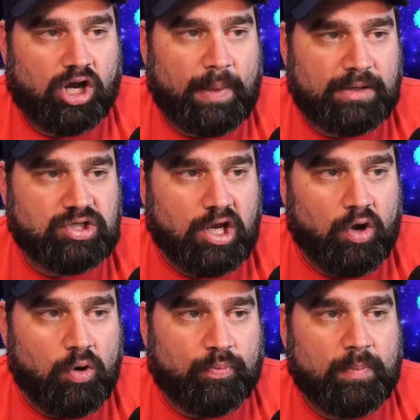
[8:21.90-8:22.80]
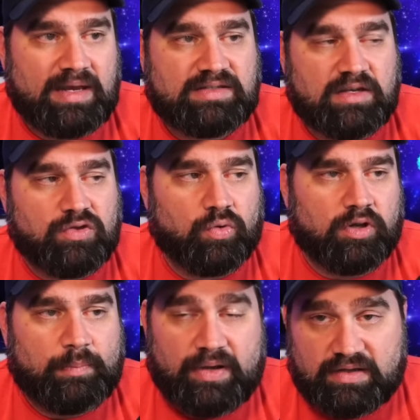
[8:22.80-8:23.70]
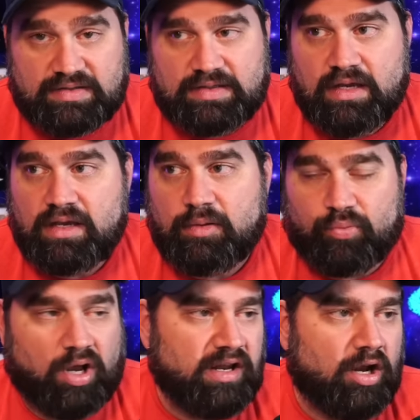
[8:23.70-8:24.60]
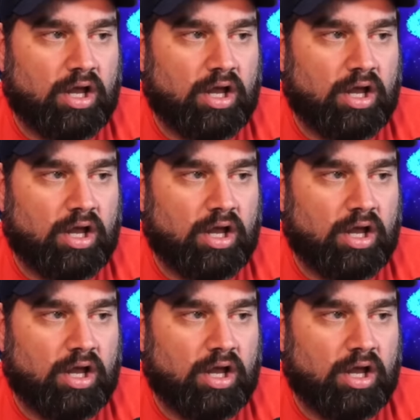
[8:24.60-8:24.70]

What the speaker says: on the show. Oprah basically threw under the bus, brought in